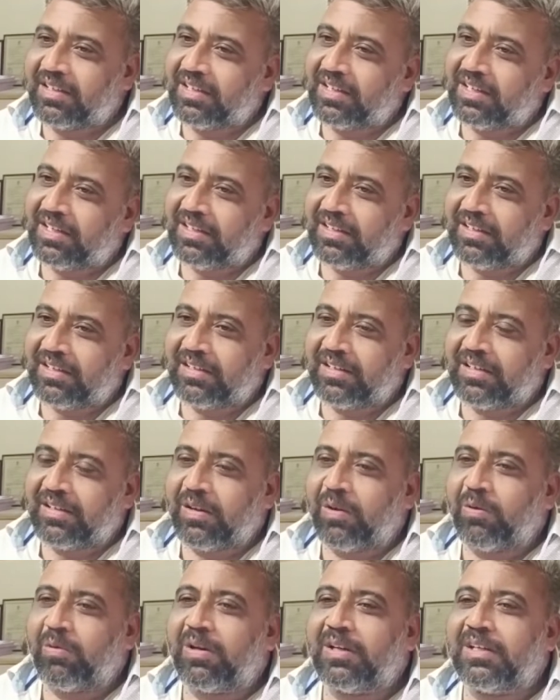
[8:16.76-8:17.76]
in
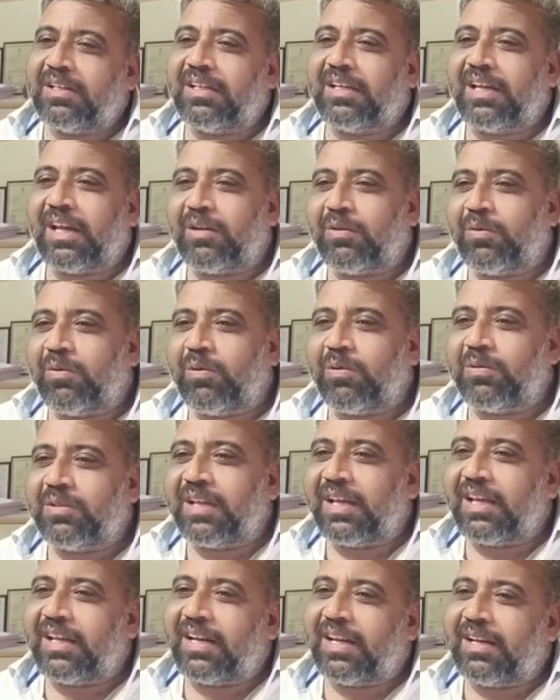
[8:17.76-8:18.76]
Goa, one can go
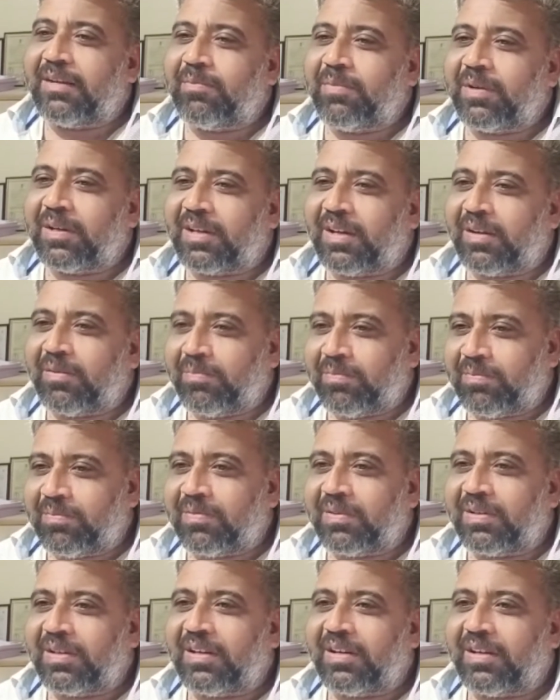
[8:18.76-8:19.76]
there and become
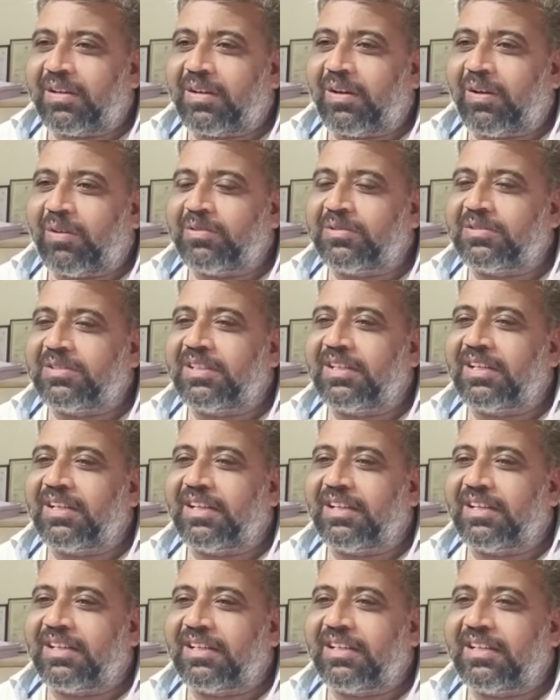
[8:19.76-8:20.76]
a councillor.
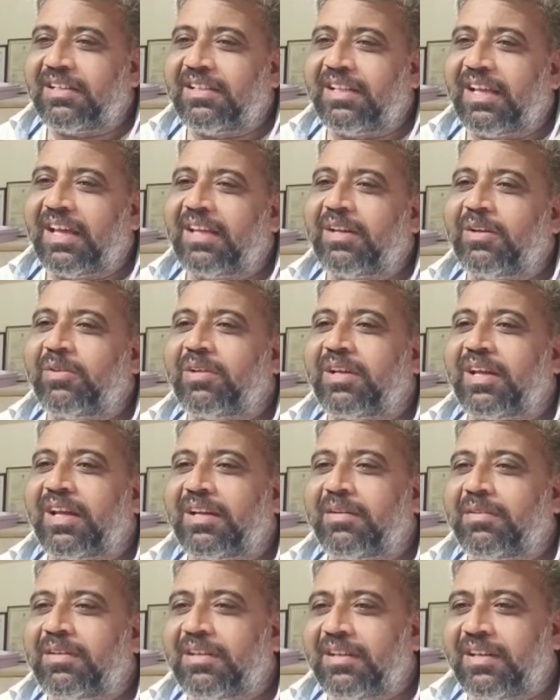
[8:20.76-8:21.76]
There you
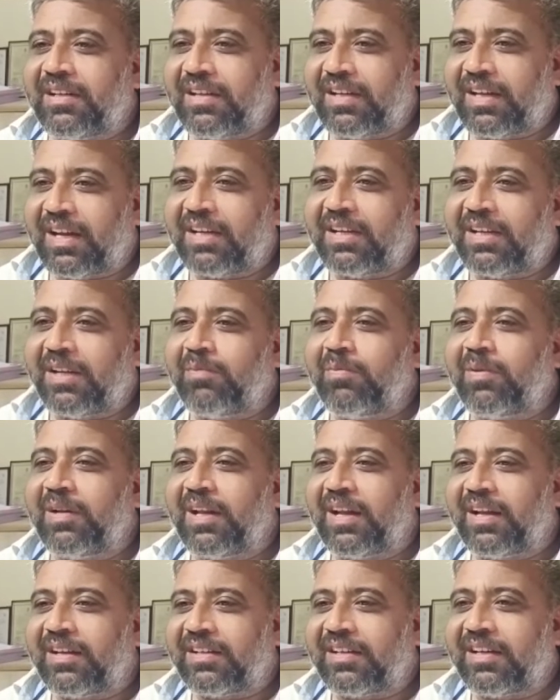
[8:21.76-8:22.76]
can get him
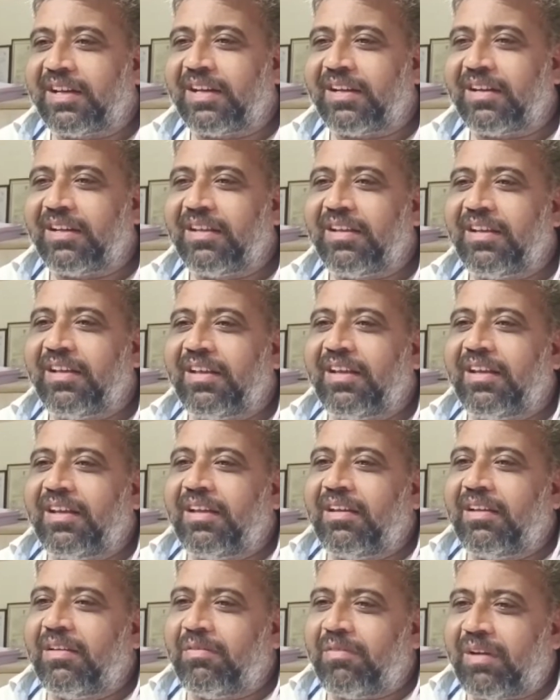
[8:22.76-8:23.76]
elected.
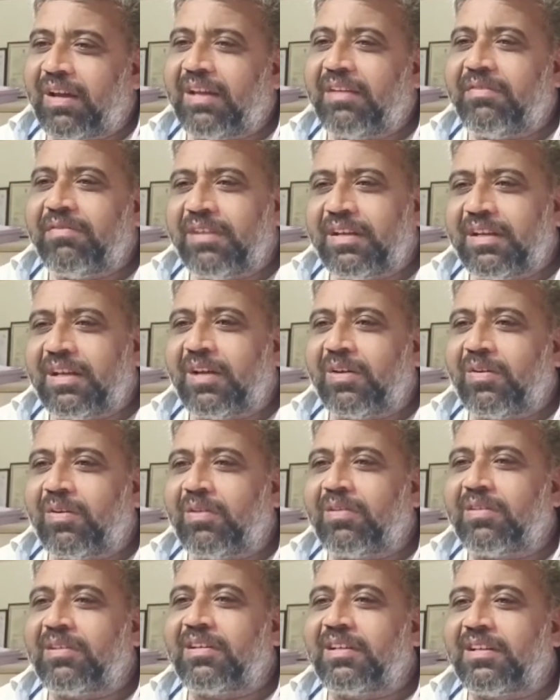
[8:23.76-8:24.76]
Why we
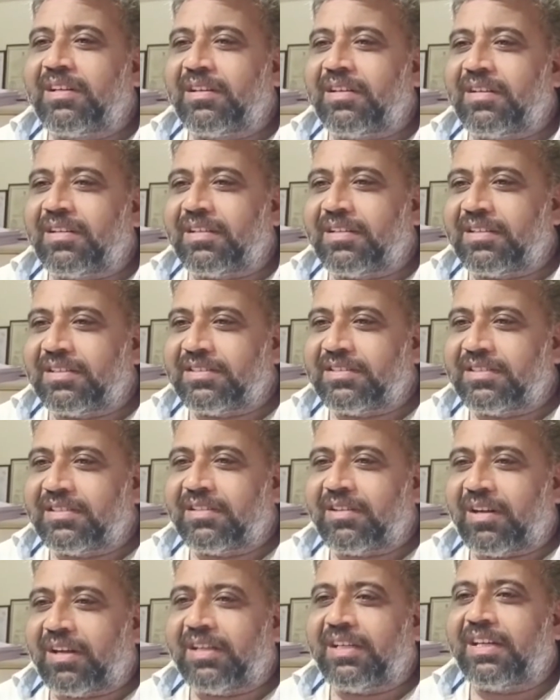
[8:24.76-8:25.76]
cannot
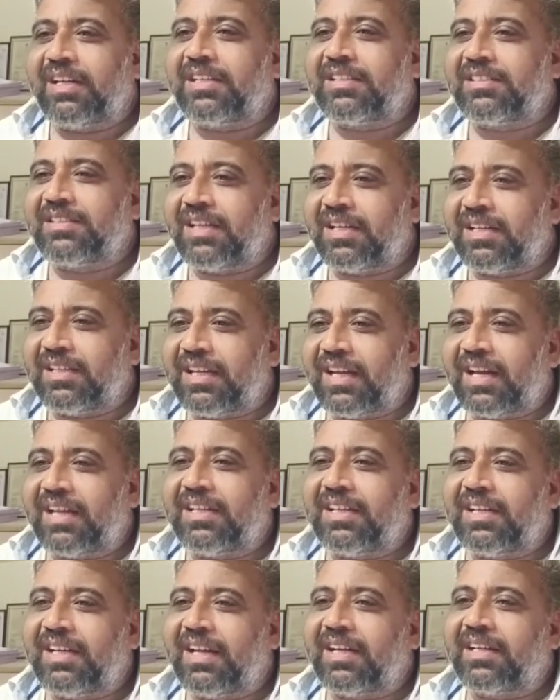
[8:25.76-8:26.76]
contest and
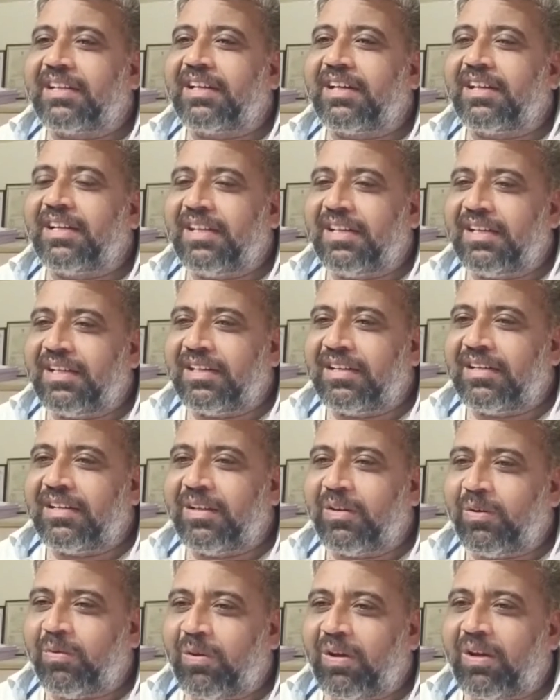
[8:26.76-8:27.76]
get elected in
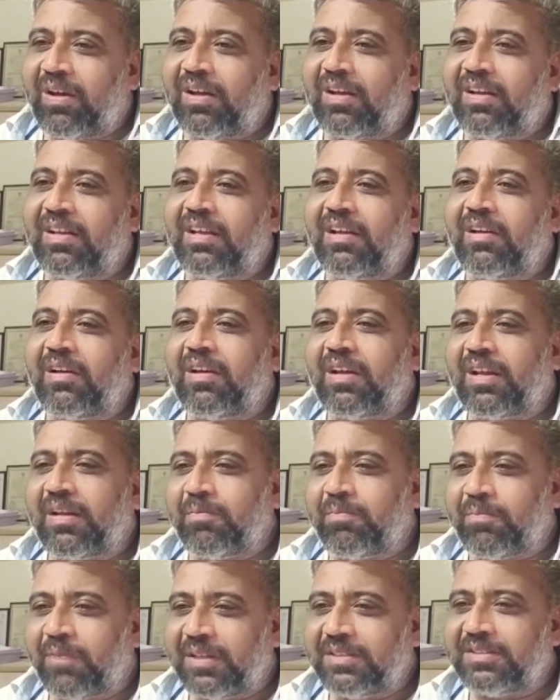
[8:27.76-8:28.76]
Goa,
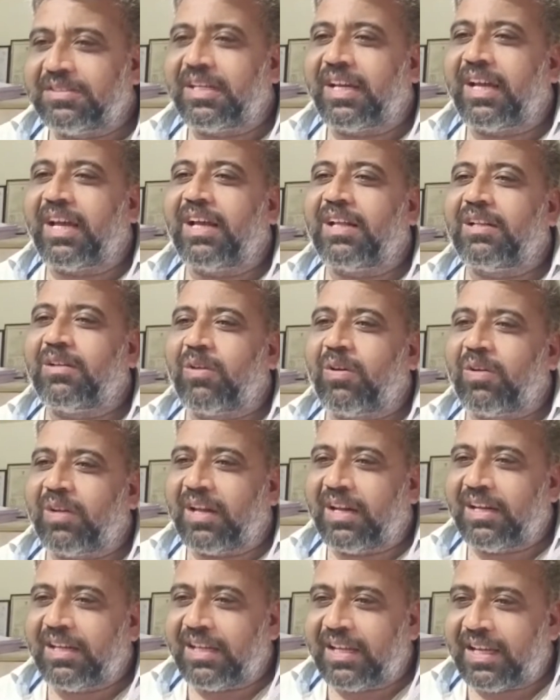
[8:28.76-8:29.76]
in Panchayat or
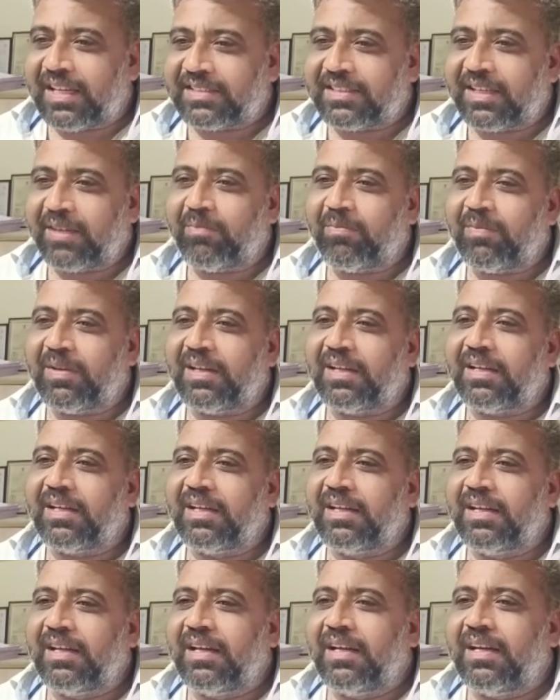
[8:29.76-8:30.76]
any assembly?
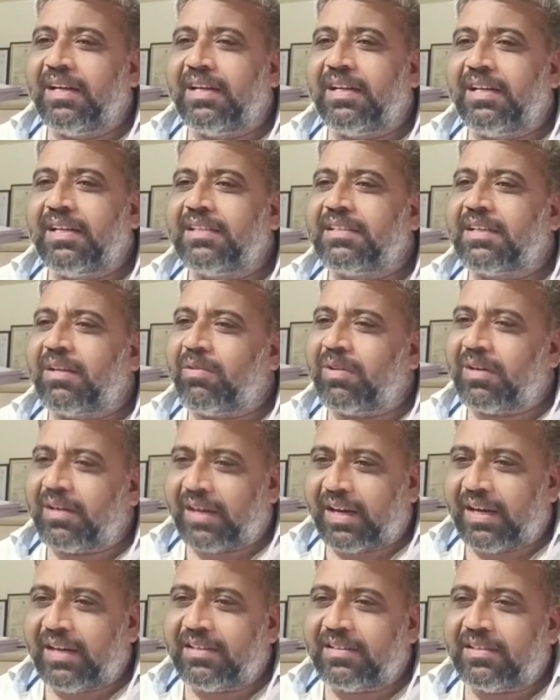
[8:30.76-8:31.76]
It is our
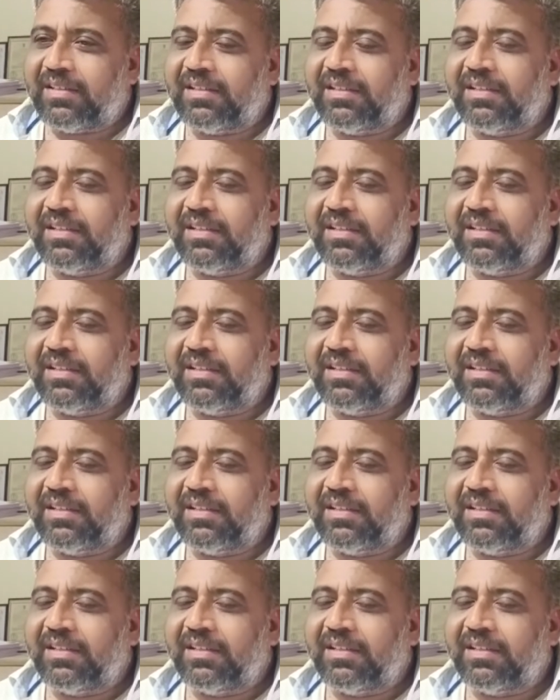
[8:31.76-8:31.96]
right.